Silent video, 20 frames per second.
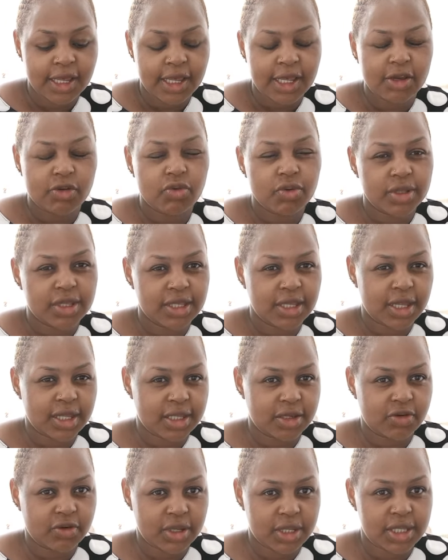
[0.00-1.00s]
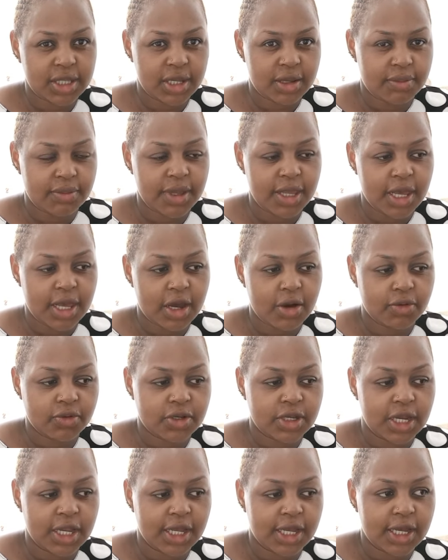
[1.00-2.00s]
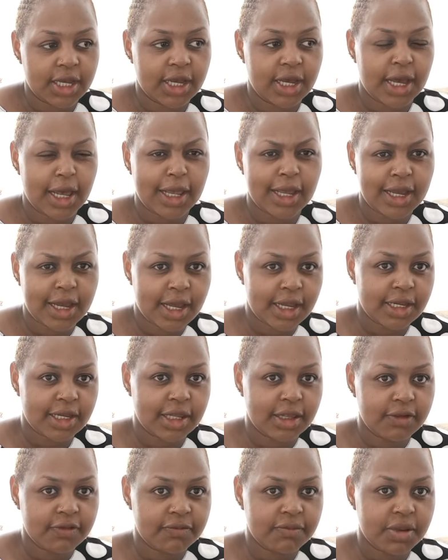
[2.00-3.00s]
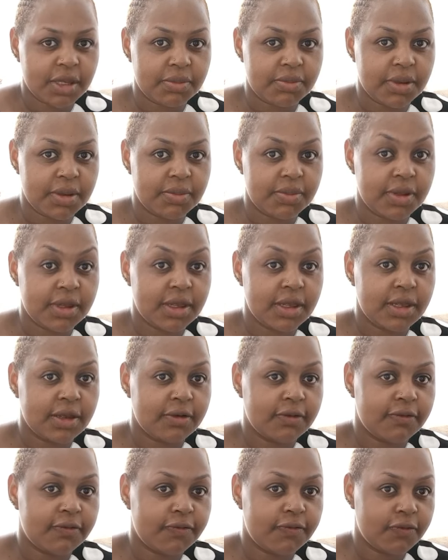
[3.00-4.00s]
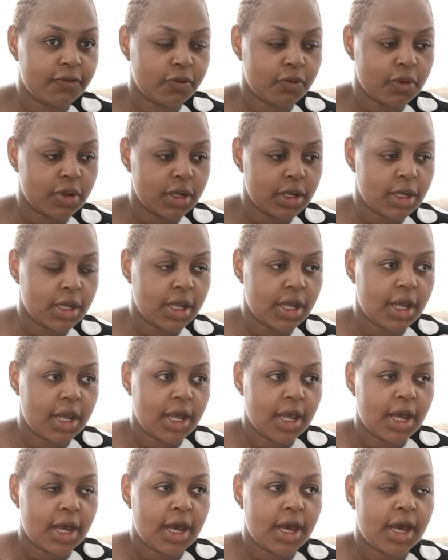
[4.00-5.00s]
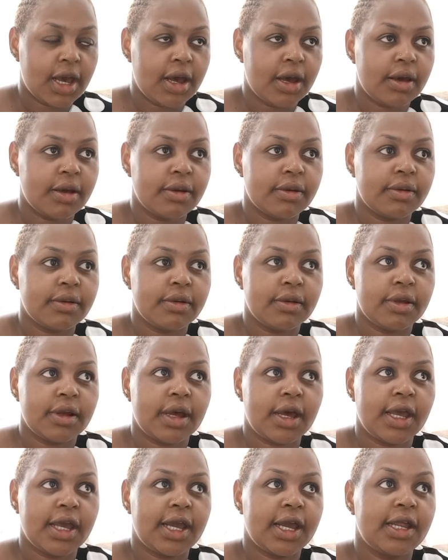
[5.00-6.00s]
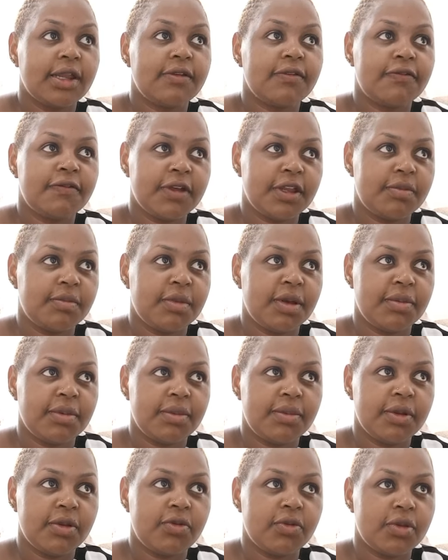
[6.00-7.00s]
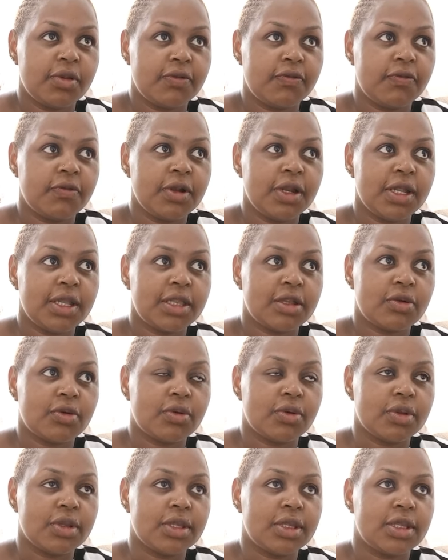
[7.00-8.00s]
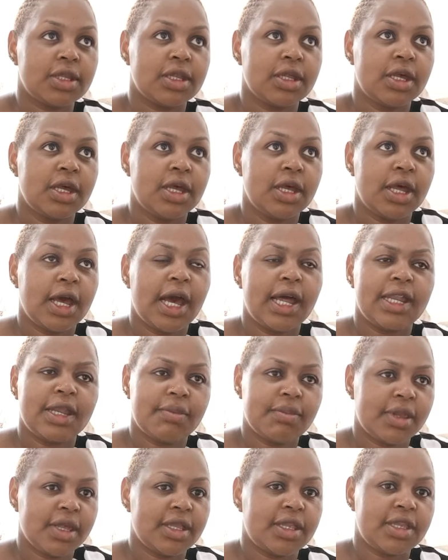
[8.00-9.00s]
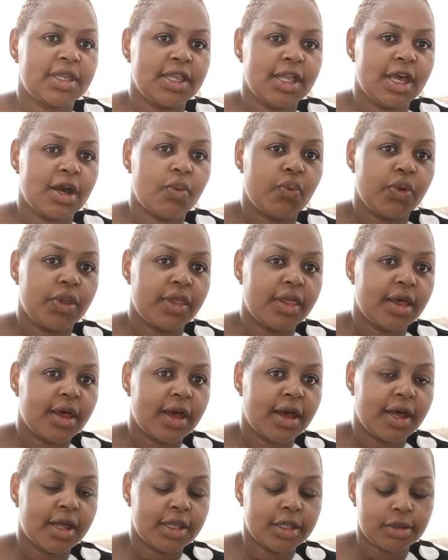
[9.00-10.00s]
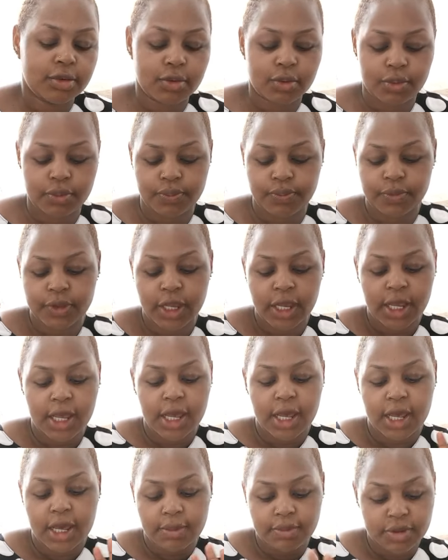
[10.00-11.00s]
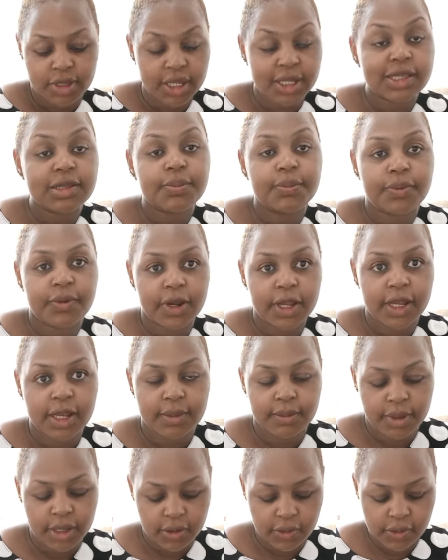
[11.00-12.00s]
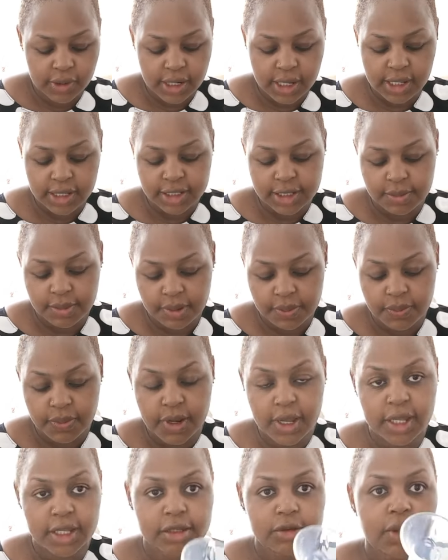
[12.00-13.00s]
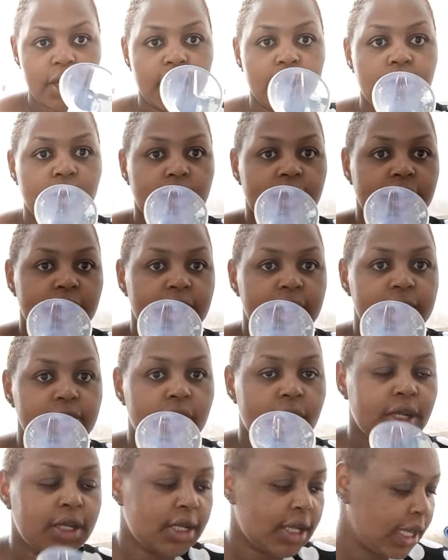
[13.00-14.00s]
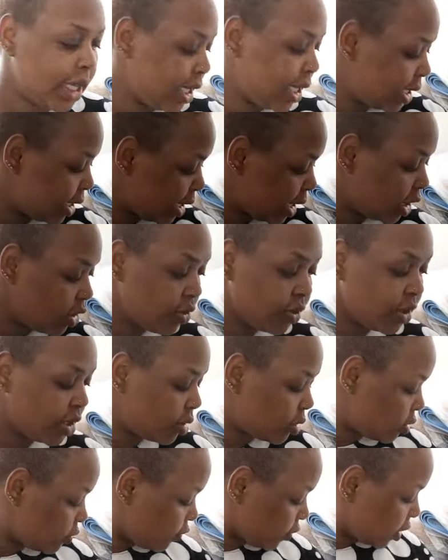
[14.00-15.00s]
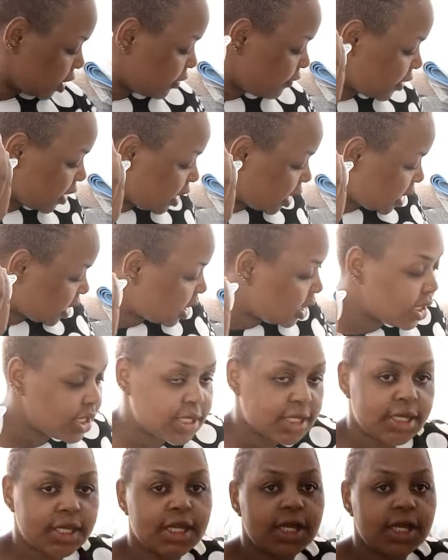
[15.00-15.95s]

it was just stressing me out. Like, I can't give my baby full, uh, I can't feed my baby to the fullest cause. And I'm just there with her. So I'm just praying, may God answer my prayer. So I got this one, and I got this one for 700